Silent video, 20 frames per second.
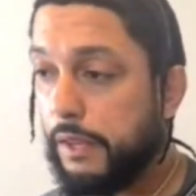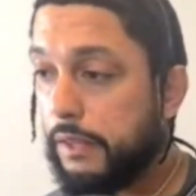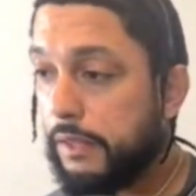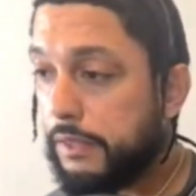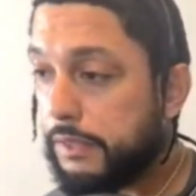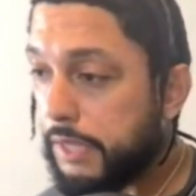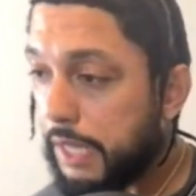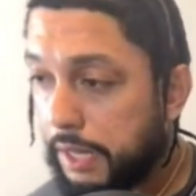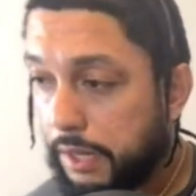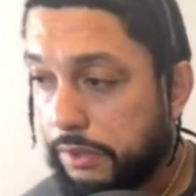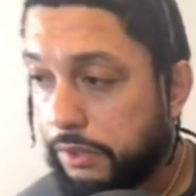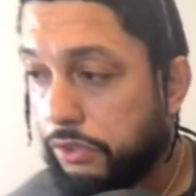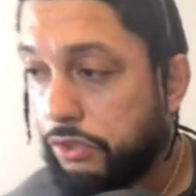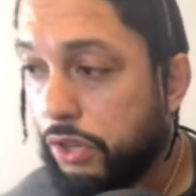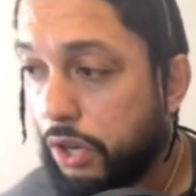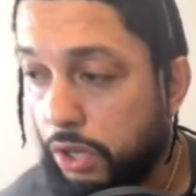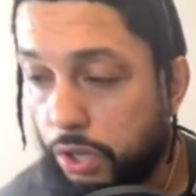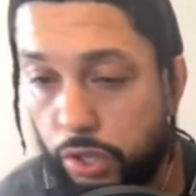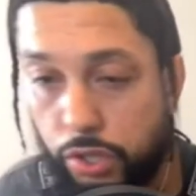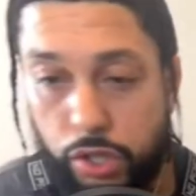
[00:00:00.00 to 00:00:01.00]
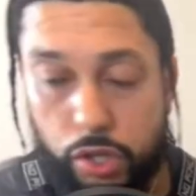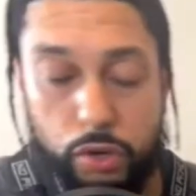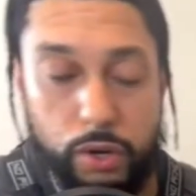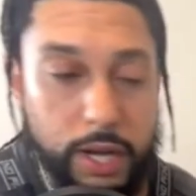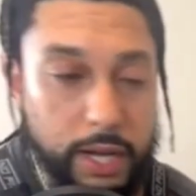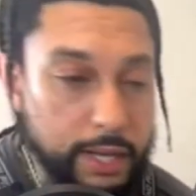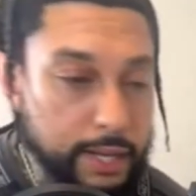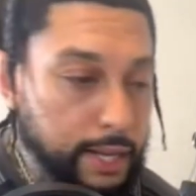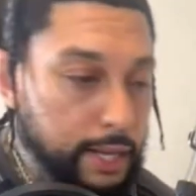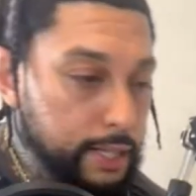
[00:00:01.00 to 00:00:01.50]
Shout out to Charlo though.
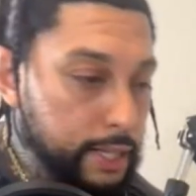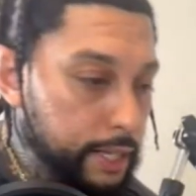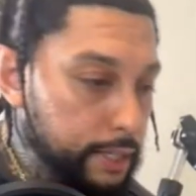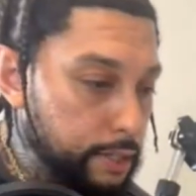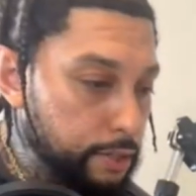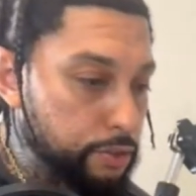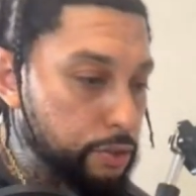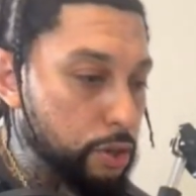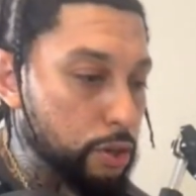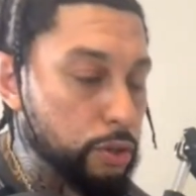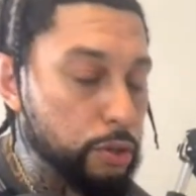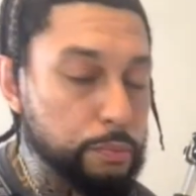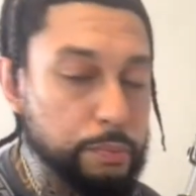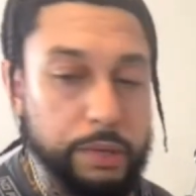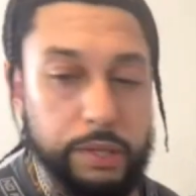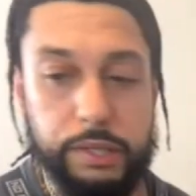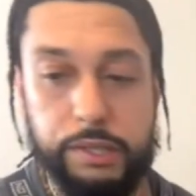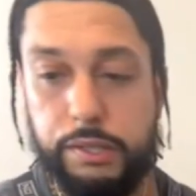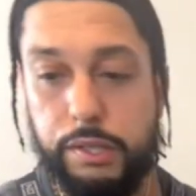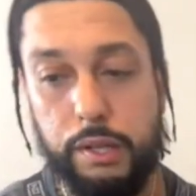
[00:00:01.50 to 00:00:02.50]
I like the Charlo brothers.